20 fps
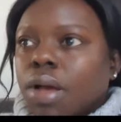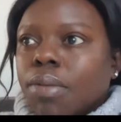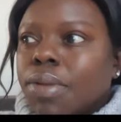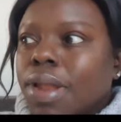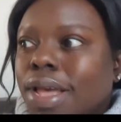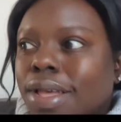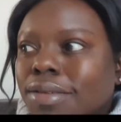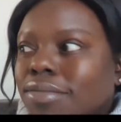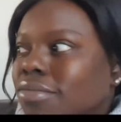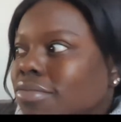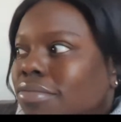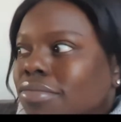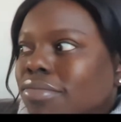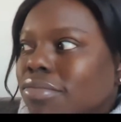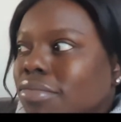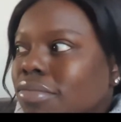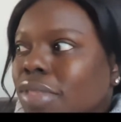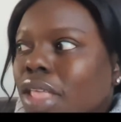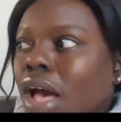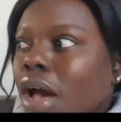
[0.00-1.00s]
I'm like,
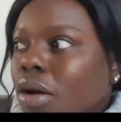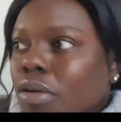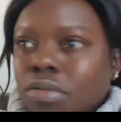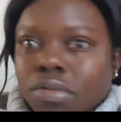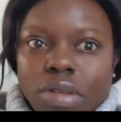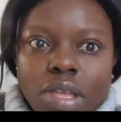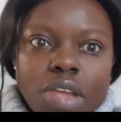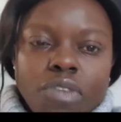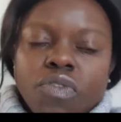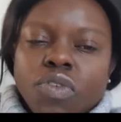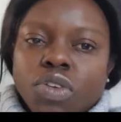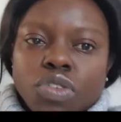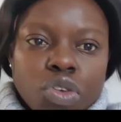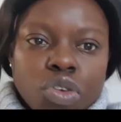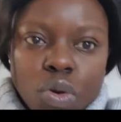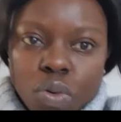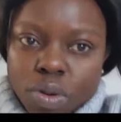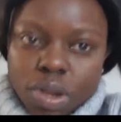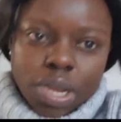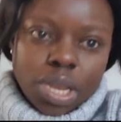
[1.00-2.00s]
no, everywhere's
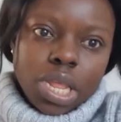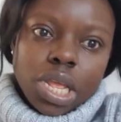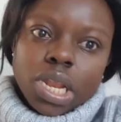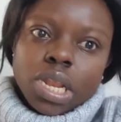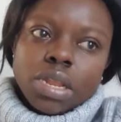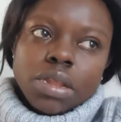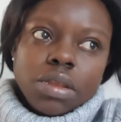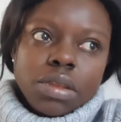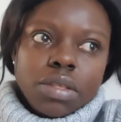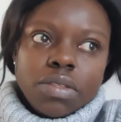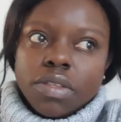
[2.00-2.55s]
cold in England.